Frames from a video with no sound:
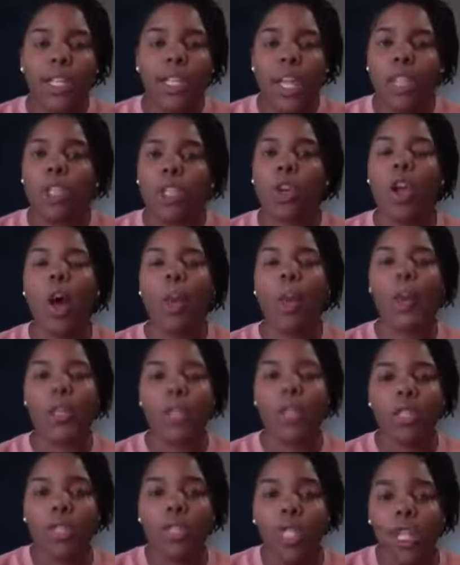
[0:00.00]
that you're helping
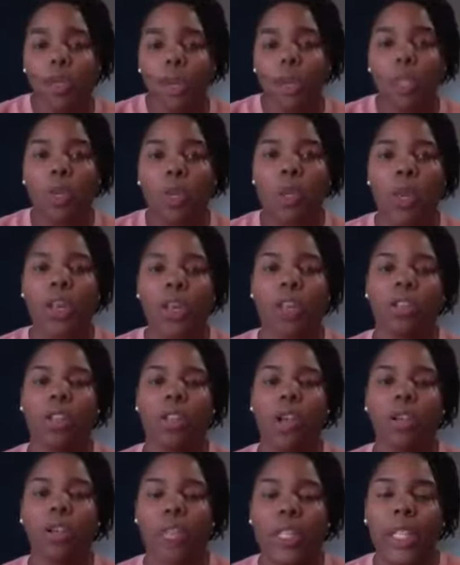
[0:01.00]
your team, that you're being a
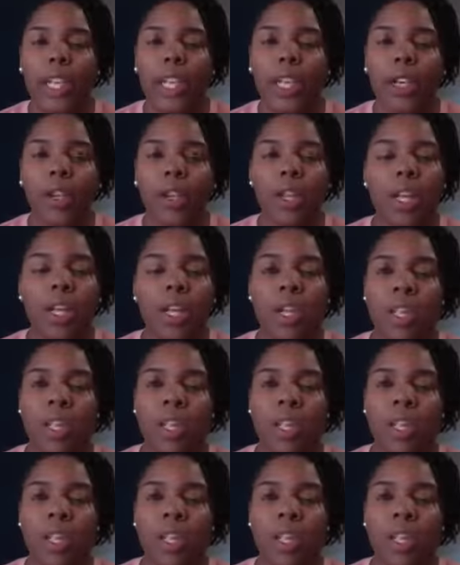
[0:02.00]
servant leader,